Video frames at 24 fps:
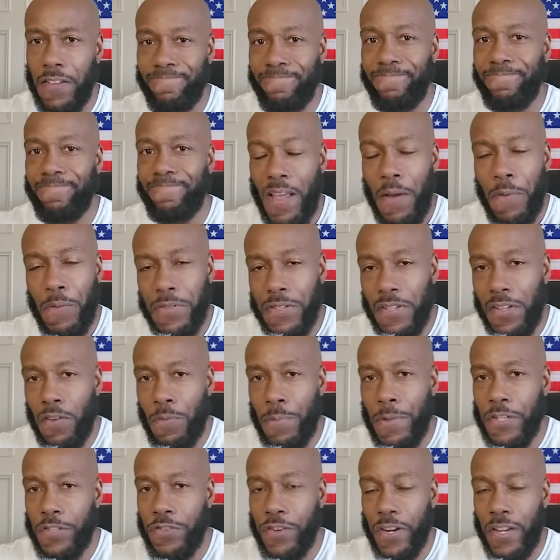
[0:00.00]
Hmm, that one's a little
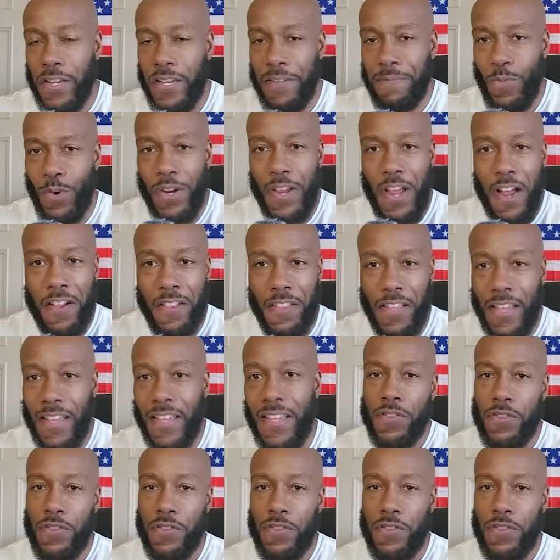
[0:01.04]
bit tricky. What do y'all think?